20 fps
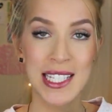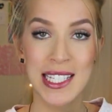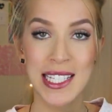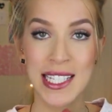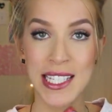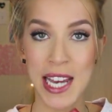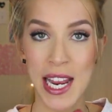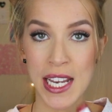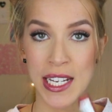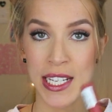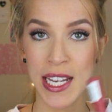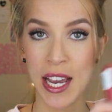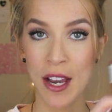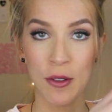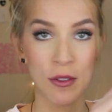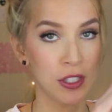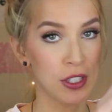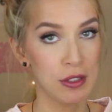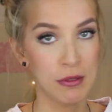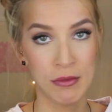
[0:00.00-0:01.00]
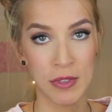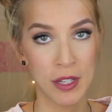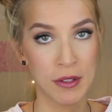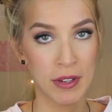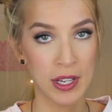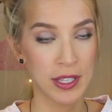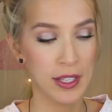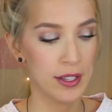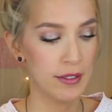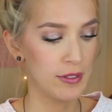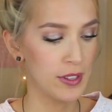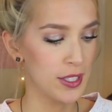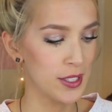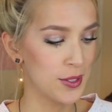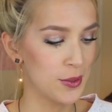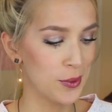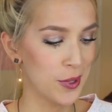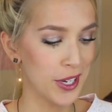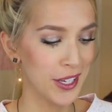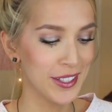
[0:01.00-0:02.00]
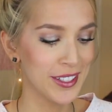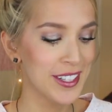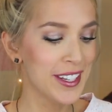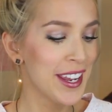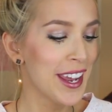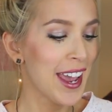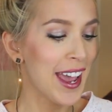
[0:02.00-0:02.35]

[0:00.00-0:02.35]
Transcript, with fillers: Standout. You know I love this one.